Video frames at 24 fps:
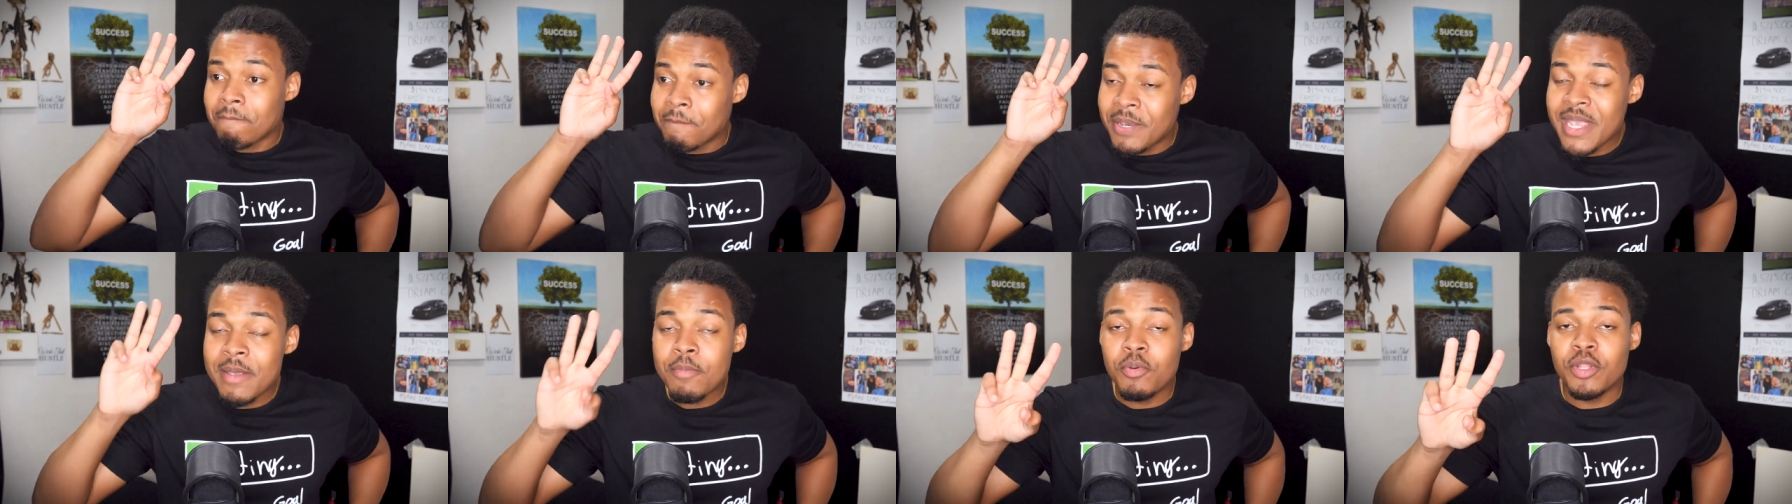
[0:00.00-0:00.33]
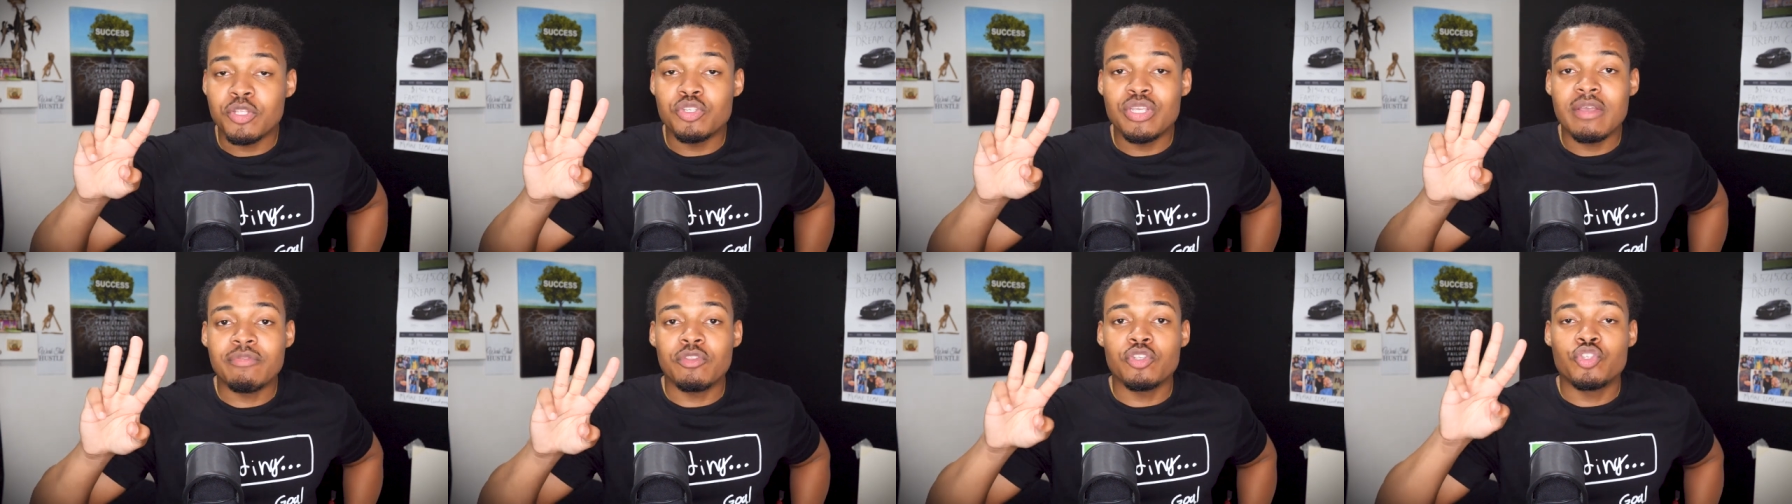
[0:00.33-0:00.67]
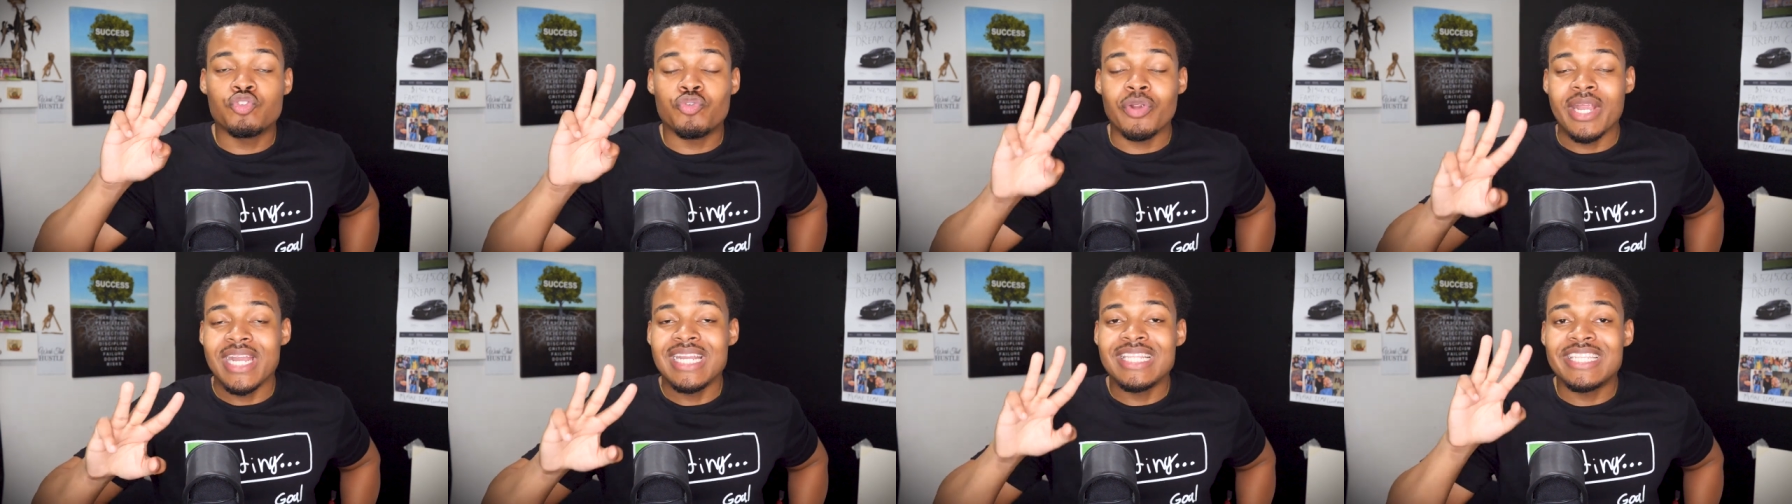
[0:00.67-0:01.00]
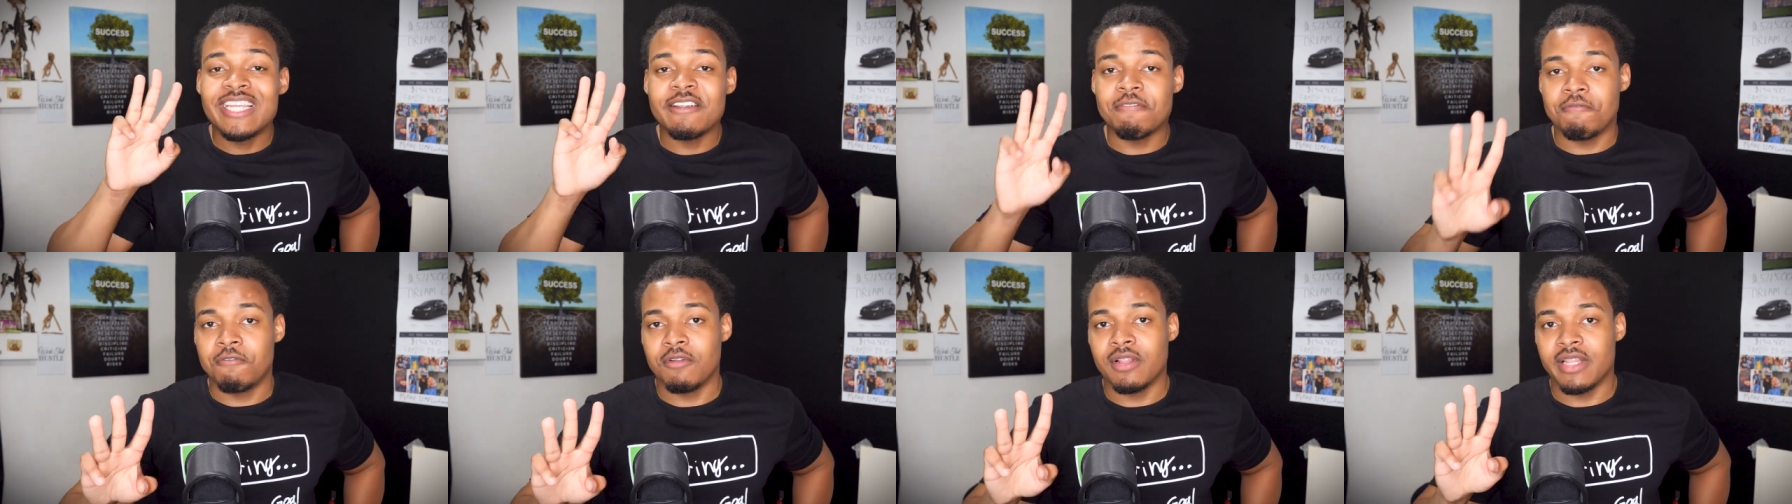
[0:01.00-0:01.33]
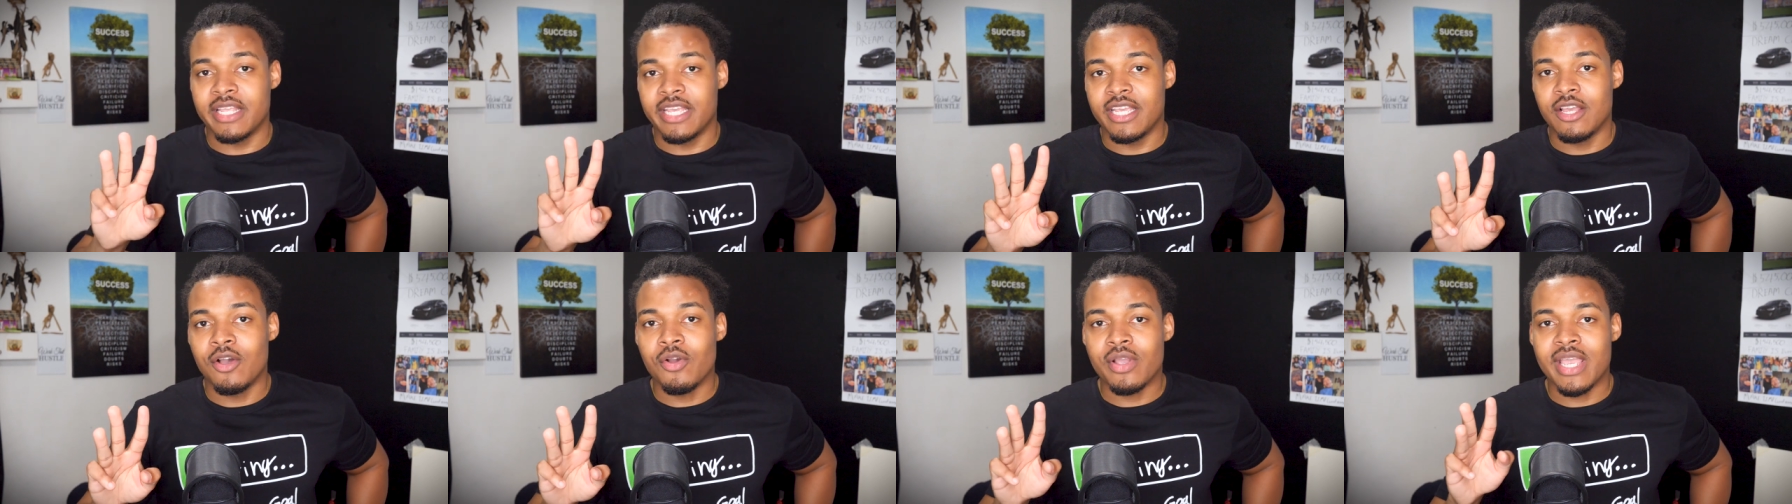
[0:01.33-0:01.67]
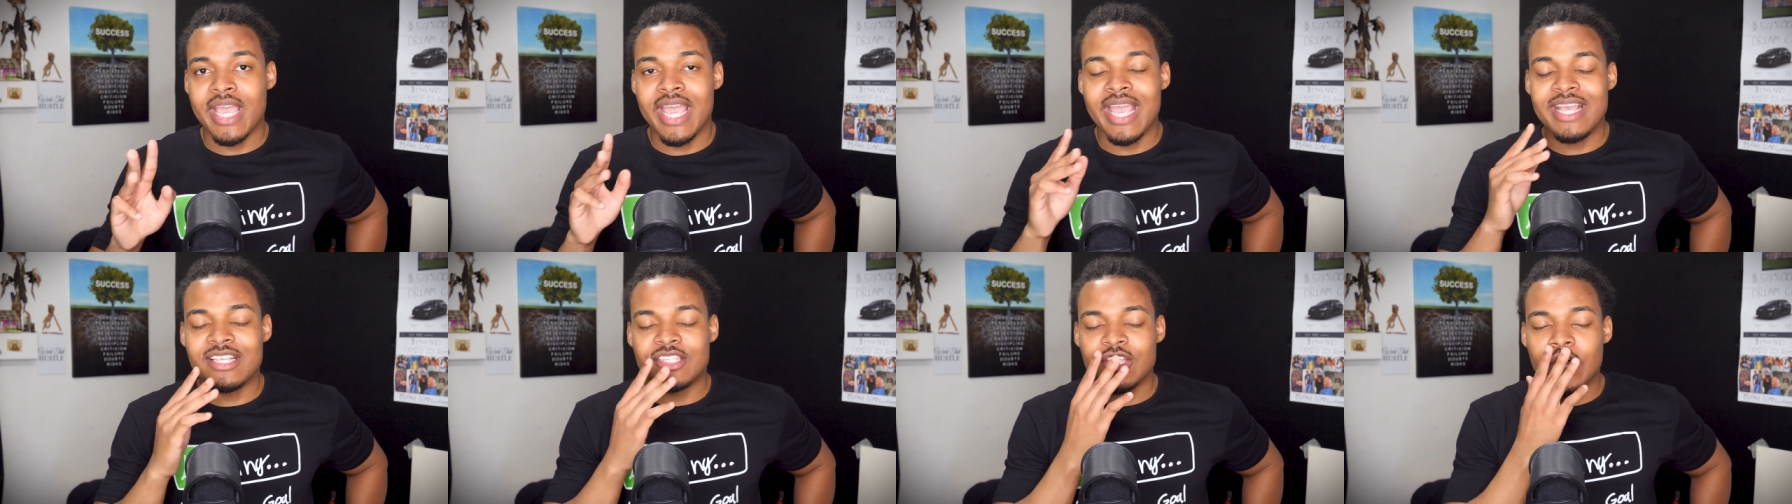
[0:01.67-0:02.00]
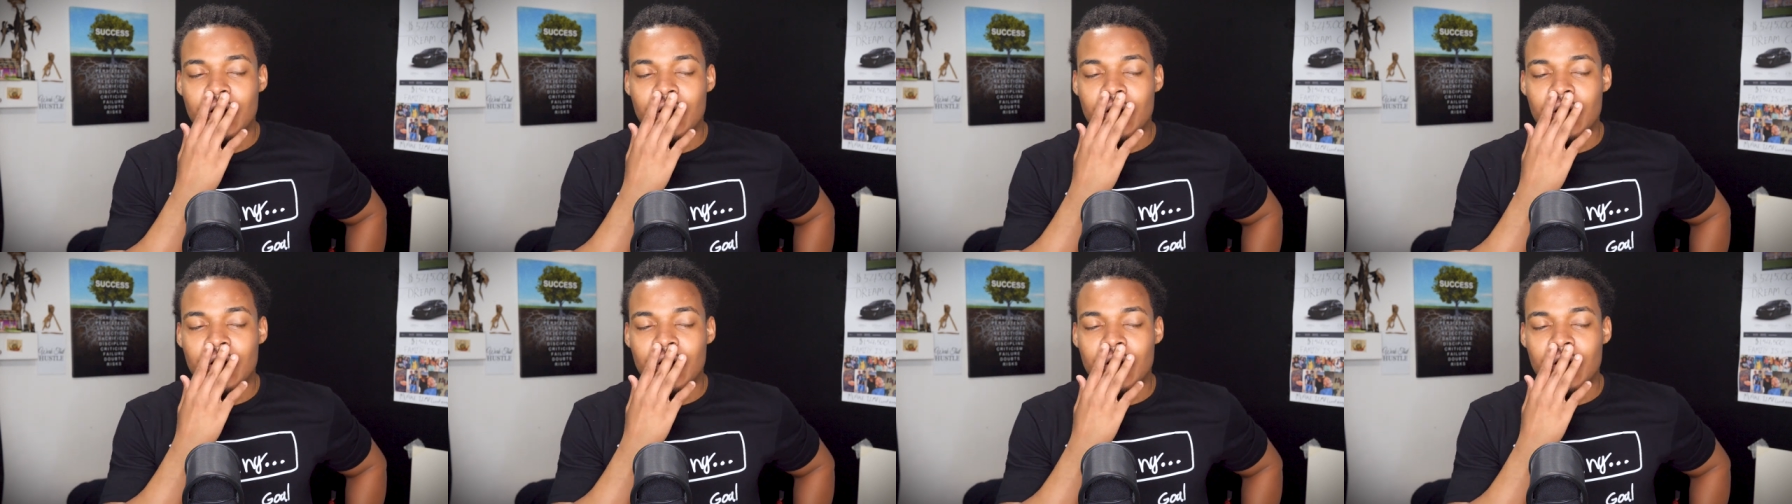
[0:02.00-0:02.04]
people that you have to train differently, okay?